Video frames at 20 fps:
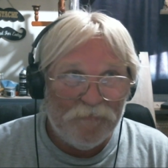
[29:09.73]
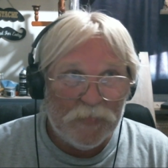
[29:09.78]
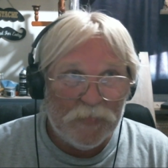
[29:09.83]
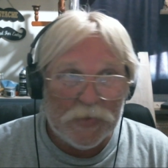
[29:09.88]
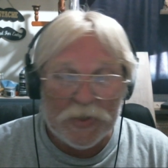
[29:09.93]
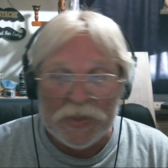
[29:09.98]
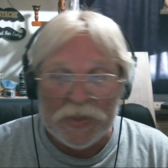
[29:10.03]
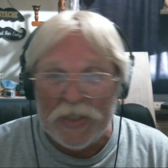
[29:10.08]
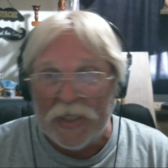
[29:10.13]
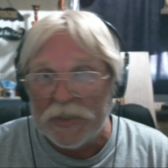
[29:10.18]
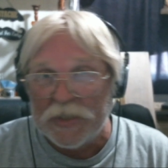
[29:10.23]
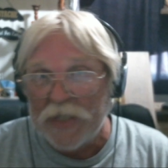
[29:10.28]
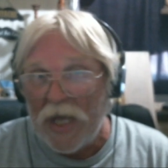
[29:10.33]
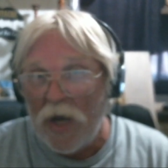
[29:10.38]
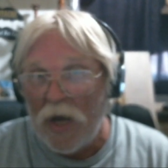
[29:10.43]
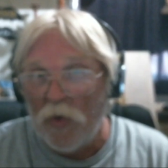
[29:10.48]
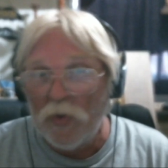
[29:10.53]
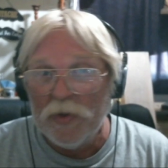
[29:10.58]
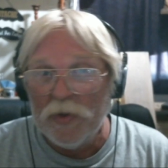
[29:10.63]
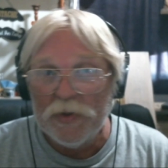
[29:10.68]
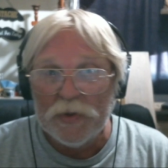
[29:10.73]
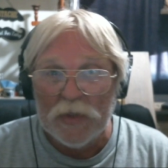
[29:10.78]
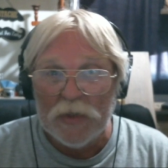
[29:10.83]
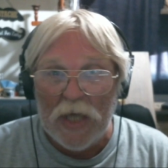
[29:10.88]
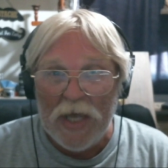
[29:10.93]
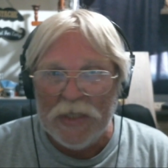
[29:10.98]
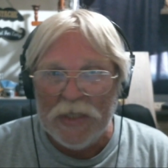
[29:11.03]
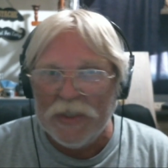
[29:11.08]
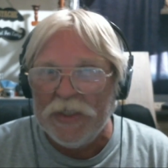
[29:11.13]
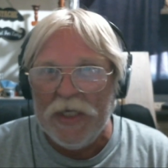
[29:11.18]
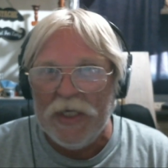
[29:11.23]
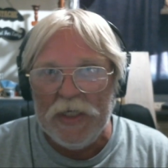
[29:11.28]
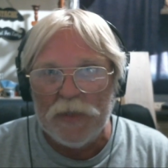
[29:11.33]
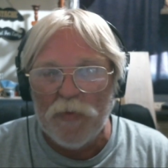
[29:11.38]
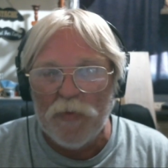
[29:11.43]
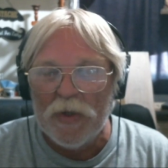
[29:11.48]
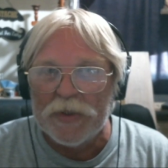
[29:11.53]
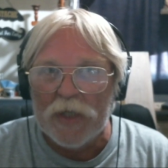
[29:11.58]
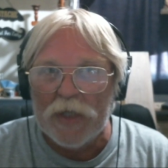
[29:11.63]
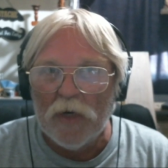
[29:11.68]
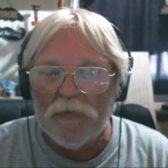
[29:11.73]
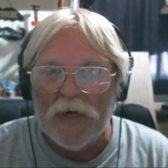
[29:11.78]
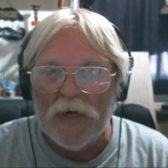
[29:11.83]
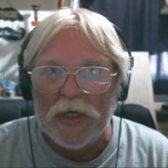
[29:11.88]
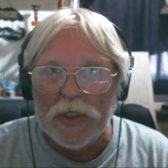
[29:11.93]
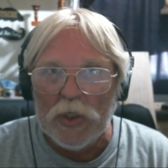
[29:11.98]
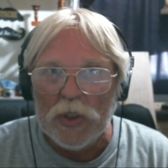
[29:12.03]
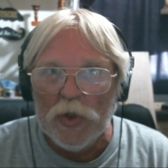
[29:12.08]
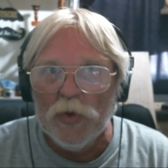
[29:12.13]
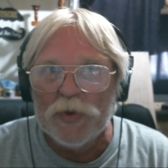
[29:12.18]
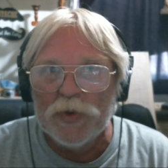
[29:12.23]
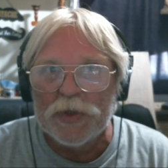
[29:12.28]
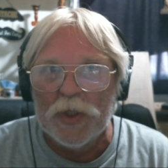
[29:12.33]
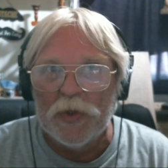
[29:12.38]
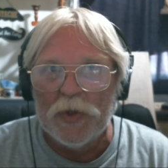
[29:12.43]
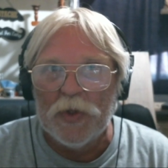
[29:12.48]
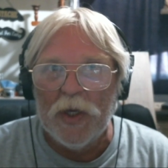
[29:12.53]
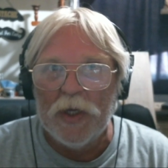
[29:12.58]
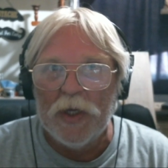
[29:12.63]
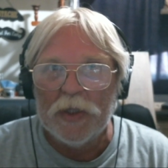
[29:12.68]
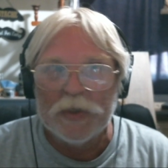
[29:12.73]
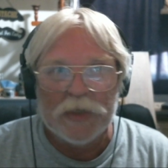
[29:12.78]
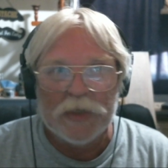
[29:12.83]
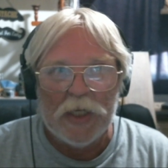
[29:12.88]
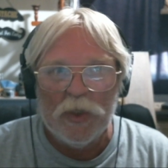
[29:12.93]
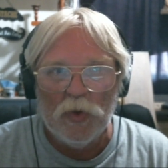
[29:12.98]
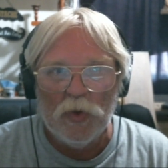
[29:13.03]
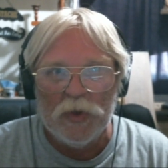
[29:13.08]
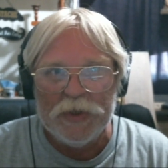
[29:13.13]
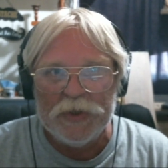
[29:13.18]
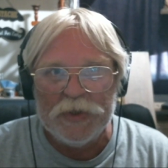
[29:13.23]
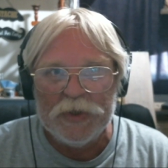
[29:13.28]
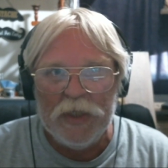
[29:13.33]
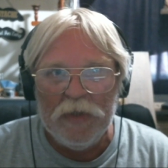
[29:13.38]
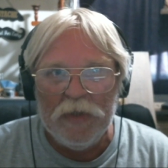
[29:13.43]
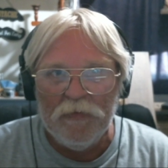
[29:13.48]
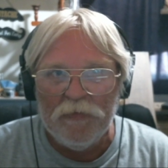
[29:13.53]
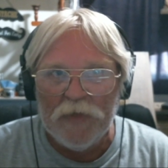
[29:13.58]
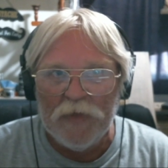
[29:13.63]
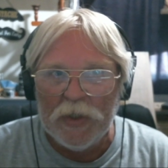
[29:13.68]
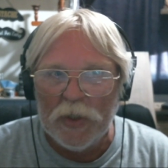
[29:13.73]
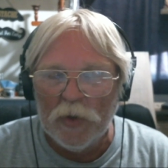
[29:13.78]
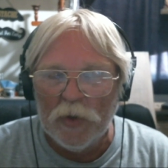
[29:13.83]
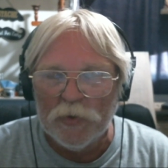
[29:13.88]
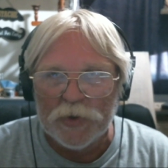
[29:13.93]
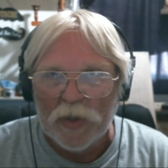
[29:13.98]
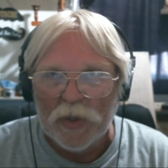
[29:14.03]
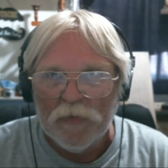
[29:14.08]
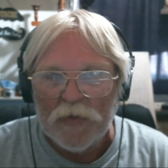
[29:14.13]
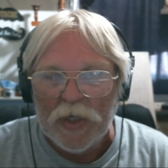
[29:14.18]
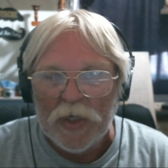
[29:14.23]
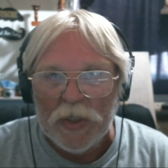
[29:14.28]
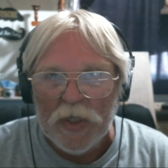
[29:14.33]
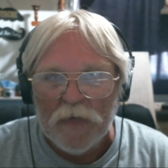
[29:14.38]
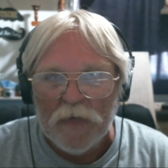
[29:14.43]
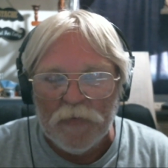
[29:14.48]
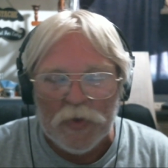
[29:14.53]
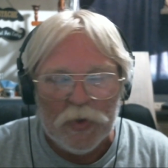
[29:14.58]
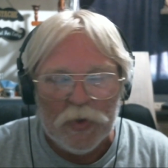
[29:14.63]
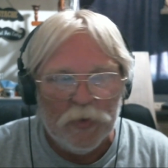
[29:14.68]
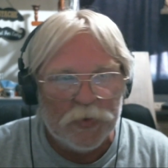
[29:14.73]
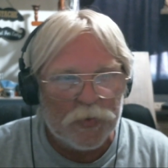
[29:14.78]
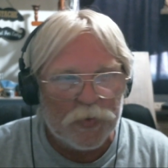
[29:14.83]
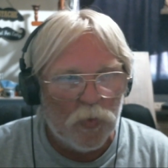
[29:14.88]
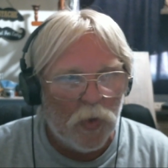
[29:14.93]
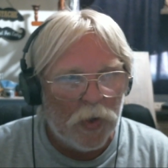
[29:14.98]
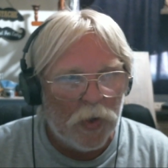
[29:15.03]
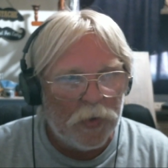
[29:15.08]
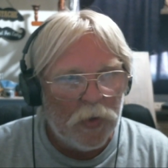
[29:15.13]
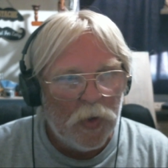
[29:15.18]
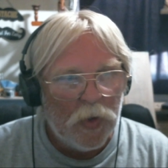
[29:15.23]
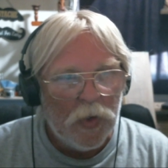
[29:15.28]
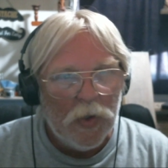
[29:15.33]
six hours. I had to teach myself how to use the thing because I'd only seen videos of it. I'd never used one.